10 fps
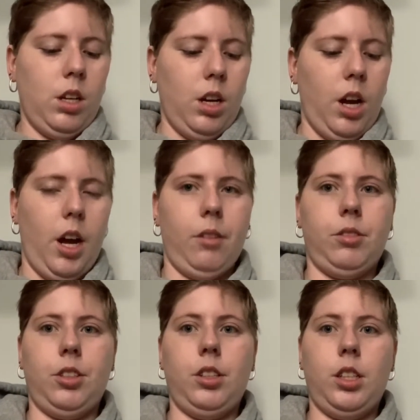
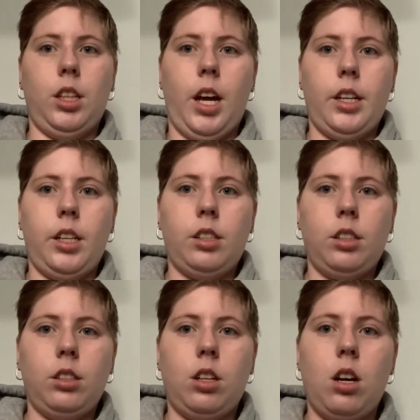After the lettuce
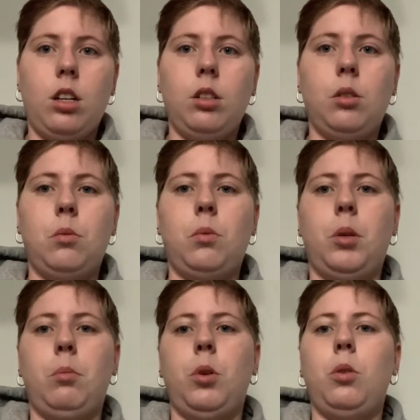is on, we
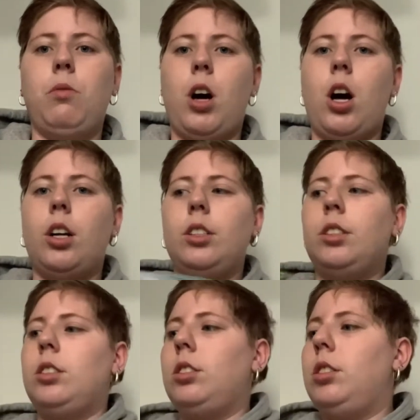move on
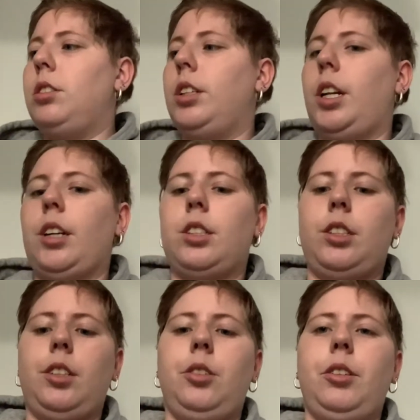to the next
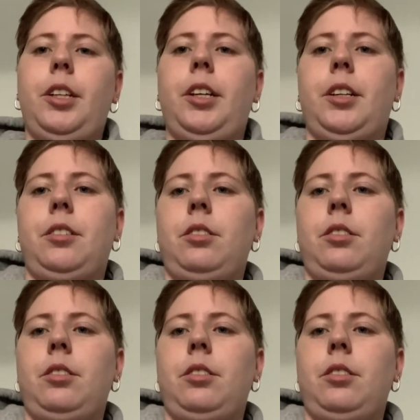ingredient.